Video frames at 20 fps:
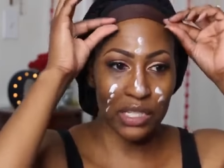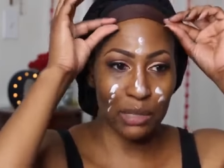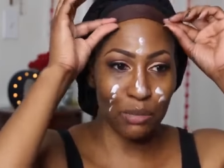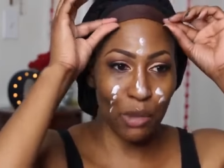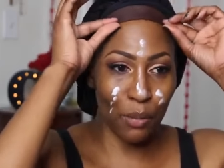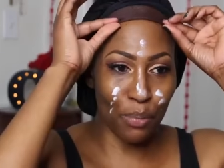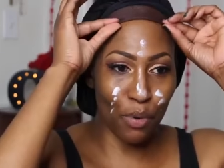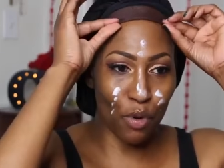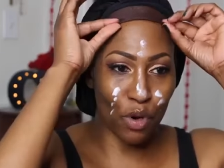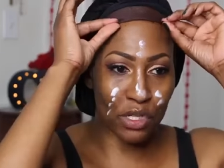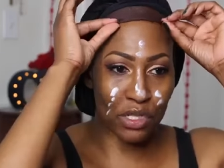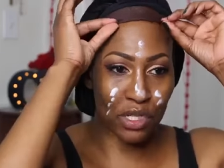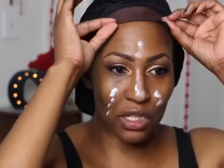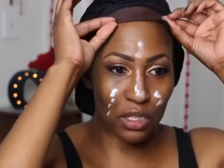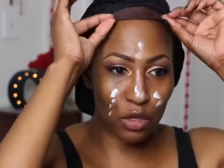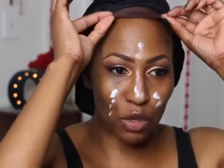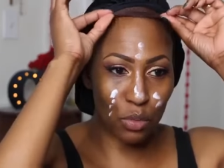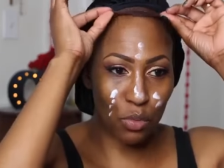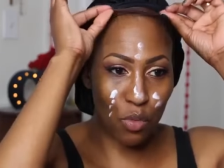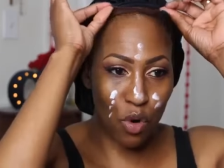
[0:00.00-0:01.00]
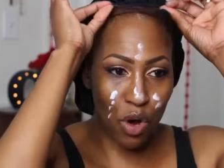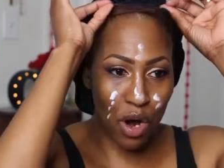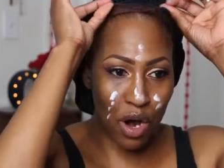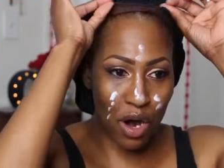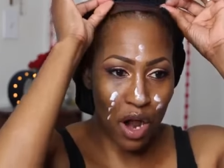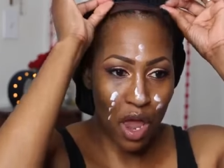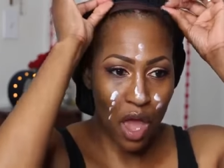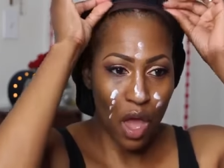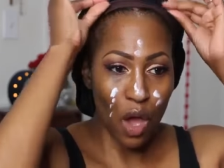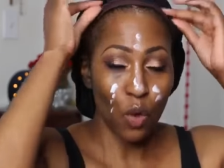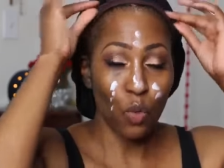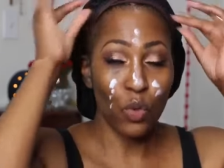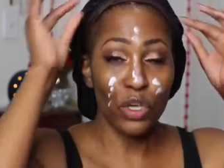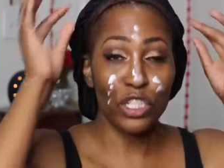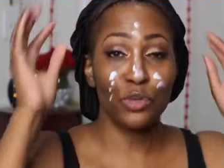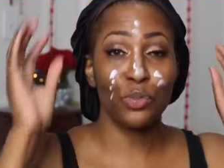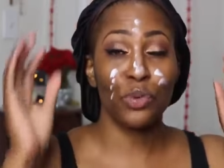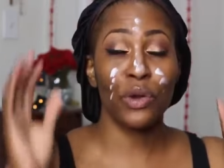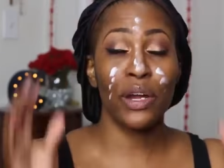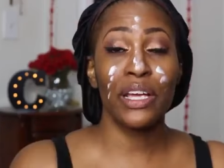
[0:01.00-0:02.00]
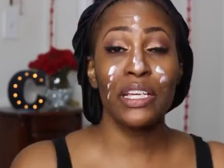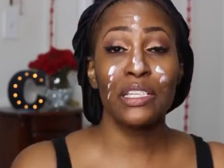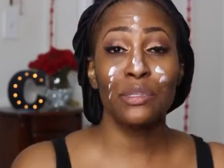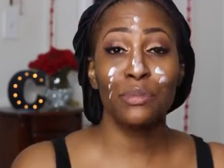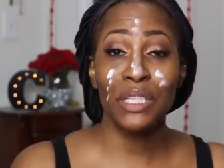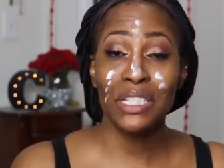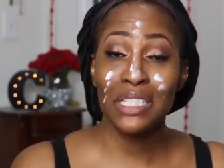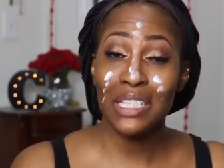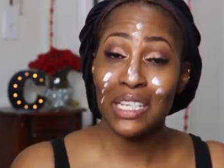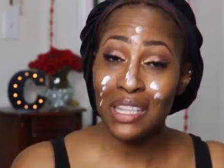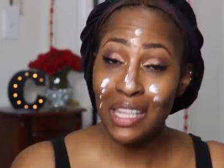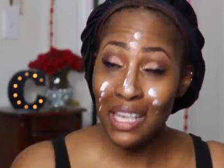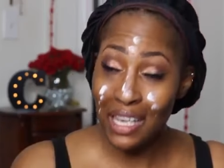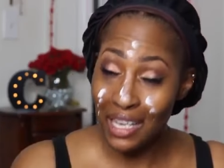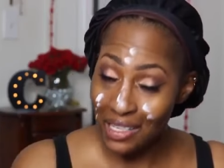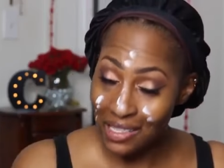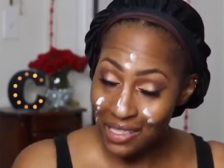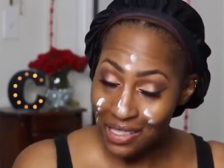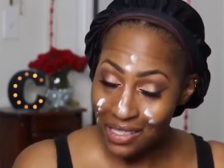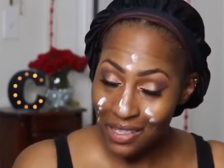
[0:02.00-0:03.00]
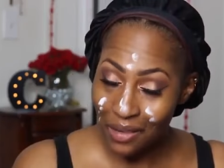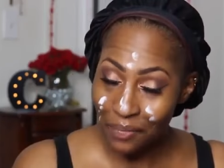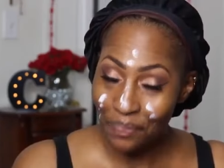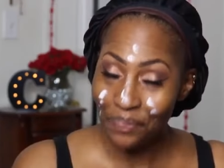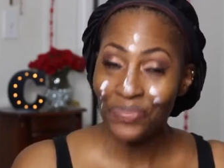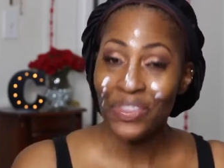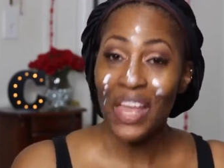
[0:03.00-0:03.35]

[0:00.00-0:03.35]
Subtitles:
see my pores a little more, which brings me to this.